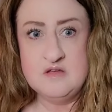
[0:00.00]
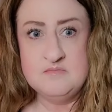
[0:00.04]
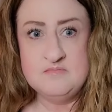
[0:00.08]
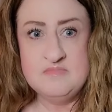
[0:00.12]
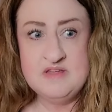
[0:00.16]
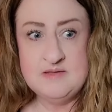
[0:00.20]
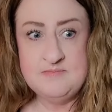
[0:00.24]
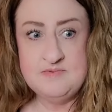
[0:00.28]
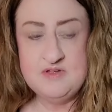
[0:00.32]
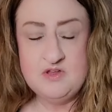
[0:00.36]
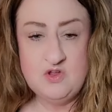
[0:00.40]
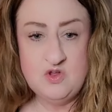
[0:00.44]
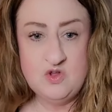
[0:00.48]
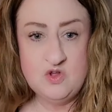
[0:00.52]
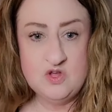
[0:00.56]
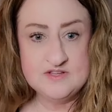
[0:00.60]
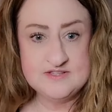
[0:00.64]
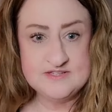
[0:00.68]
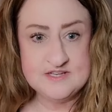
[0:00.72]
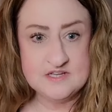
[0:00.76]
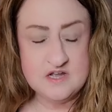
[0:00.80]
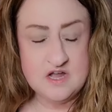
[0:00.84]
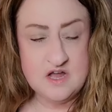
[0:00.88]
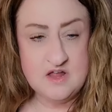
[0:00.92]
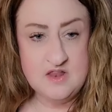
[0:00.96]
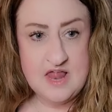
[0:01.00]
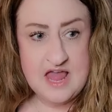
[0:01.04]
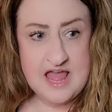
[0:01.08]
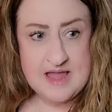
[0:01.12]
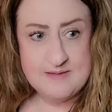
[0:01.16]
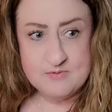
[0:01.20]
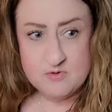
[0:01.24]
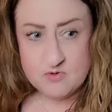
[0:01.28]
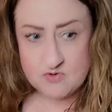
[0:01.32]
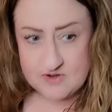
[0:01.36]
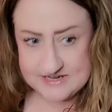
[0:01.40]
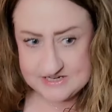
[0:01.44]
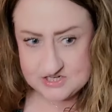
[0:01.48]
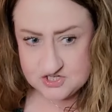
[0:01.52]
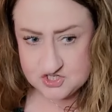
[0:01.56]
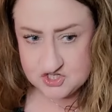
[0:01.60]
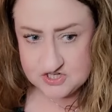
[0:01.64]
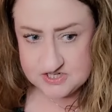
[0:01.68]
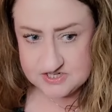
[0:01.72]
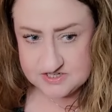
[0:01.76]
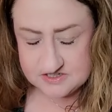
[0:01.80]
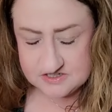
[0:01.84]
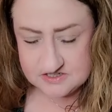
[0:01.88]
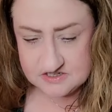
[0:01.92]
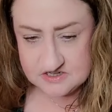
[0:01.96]
Maybe it's a
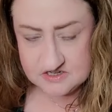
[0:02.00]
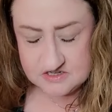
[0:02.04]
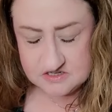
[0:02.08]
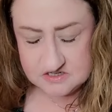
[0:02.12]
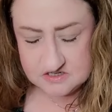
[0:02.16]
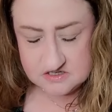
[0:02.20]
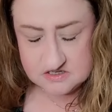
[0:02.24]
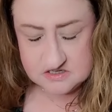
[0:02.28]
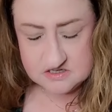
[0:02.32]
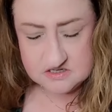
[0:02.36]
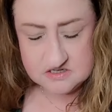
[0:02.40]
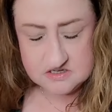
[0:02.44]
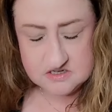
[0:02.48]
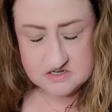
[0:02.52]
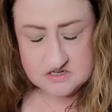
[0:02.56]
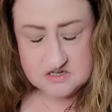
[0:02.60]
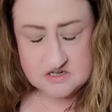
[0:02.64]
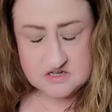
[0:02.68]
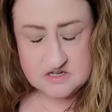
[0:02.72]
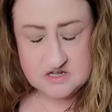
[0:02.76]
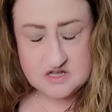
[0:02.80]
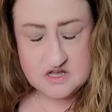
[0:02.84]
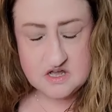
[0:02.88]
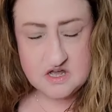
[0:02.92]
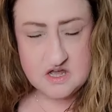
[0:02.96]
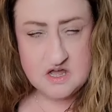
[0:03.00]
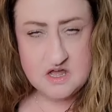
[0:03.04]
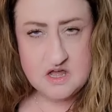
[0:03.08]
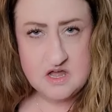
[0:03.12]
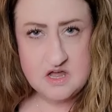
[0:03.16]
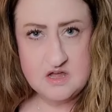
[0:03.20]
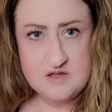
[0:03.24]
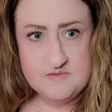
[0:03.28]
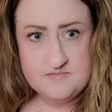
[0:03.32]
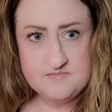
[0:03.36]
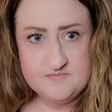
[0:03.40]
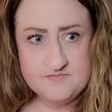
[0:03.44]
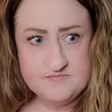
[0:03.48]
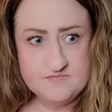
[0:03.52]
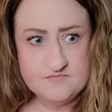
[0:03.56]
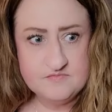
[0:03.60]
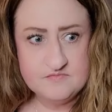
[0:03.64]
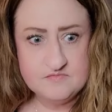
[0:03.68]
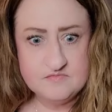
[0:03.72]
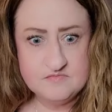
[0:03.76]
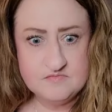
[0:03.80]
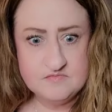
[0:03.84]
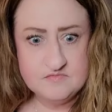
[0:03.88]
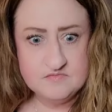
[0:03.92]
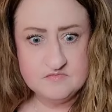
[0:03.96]
collaboration.
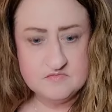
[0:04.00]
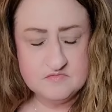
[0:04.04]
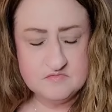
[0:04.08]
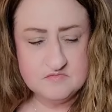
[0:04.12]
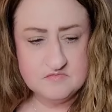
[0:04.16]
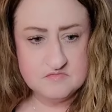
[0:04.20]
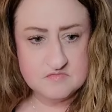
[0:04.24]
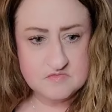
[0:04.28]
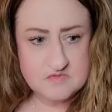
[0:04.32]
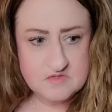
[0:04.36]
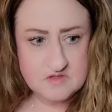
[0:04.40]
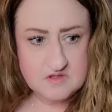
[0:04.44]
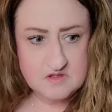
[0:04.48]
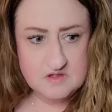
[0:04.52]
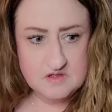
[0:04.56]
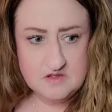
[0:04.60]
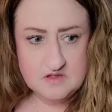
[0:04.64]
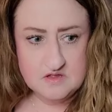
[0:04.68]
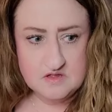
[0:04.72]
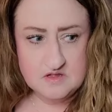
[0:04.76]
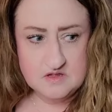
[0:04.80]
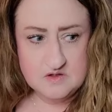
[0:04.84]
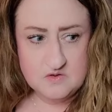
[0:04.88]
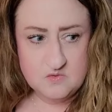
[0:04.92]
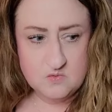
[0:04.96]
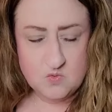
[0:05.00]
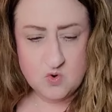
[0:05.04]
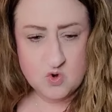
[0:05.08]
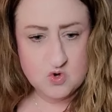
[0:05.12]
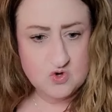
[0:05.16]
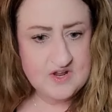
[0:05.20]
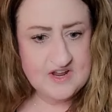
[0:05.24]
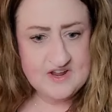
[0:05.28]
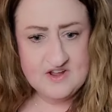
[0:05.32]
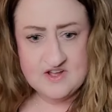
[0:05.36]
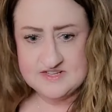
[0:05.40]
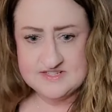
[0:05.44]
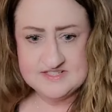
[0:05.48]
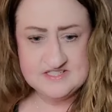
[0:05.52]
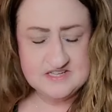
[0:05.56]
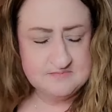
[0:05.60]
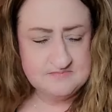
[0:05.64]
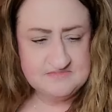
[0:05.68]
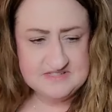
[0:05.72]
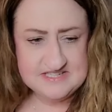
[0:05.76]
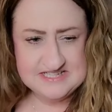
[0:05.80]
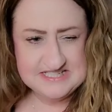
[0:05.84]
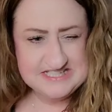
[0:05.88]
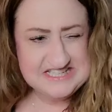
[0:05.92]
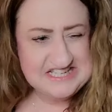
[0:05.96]
Working on
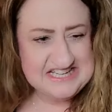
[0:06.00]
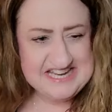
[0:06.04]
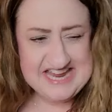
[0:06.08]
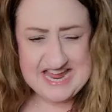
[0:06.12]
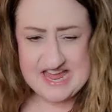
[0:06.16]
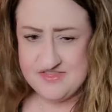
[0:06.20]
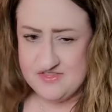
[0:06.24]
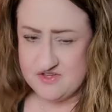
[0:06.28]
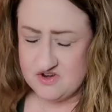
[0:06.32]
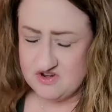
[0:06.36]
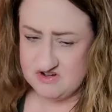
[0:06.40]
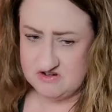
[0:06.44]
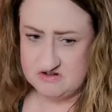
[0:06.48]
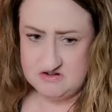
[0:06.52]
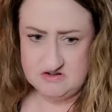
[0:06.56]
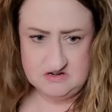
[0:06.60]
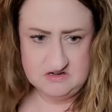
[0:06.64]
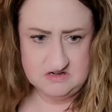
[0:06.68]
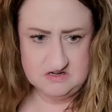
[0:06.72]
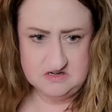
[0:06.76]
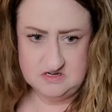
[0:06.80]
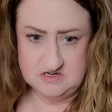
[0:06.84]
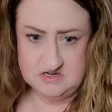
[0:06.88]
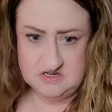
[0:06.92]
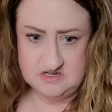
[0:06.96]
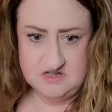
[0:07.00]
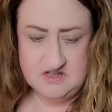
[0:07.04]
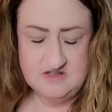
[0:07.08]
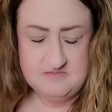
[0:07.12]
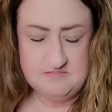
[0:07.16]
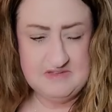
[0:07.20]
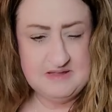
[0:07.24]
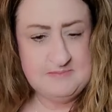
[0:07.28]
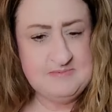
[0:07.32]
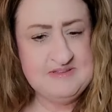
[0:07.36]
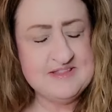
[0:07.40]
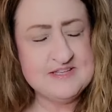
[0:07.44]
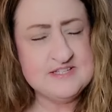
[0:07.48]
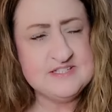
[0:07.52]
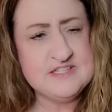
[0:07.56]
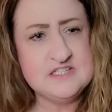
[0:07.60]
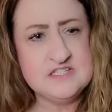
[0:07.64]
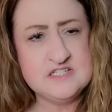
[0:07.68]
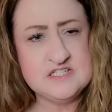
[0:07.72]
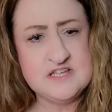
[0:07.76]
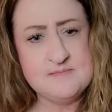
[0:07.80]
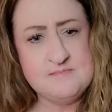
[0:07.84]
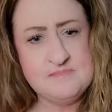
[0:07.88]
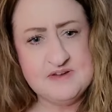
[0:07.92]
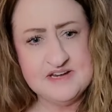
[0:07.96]
something together. Maybe this
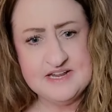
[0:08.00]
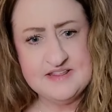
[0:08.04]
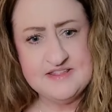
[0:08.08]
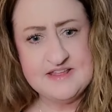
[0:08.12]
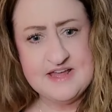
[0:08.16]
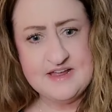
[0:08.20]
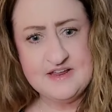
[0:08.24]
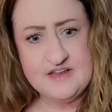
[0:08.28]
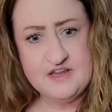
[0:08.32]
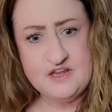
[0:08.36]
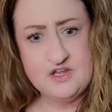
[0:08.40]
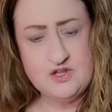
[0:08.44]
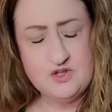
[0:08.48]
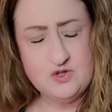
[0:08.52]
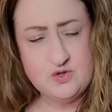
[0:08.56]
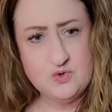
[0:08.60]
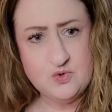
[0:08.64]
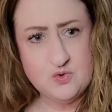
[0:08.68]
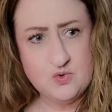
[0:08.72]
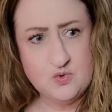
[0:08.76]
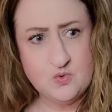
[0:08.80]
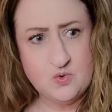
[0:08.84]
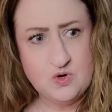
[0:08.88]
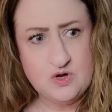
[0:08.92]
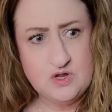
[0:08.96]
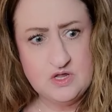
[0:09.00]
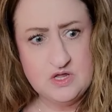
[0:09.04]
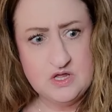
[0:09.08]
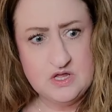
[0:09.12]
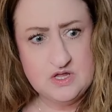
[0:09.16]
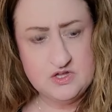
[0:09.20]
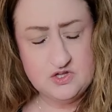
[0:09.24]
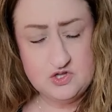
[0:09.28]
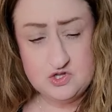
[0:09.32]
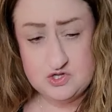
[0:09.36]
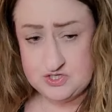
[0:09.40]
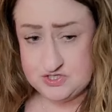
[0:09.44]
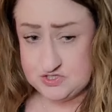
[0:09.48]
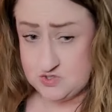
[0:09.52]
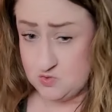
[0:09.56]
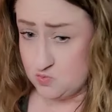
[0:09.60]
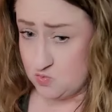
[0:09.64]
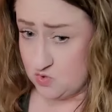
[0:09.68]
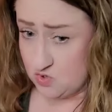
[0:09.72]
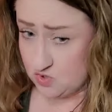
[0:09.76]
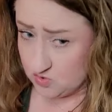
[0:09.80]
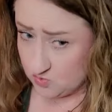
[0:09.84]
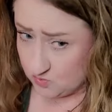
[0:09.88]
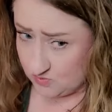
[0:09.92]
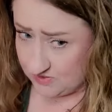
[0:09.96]
is somebody that you used to
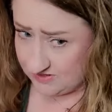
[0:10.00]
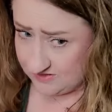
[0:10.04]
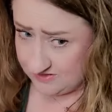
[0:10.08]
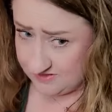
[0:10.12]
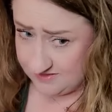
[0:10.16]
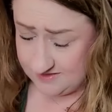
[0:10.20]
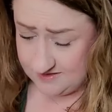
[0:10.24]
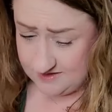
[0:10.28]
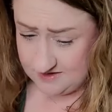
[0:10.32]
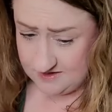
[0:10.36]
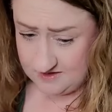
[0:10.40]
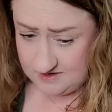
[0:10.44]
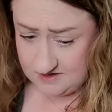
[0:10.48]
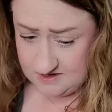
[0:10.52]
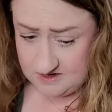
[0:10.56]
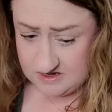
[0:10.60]
work with.